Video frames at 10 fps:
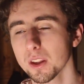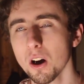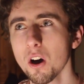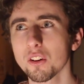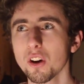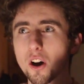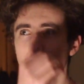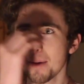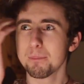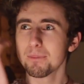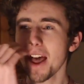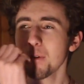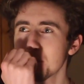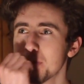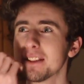oh god, that
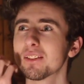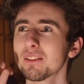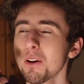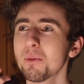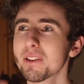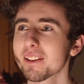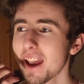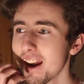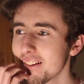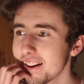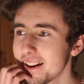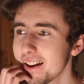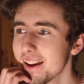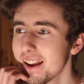that would be so scary.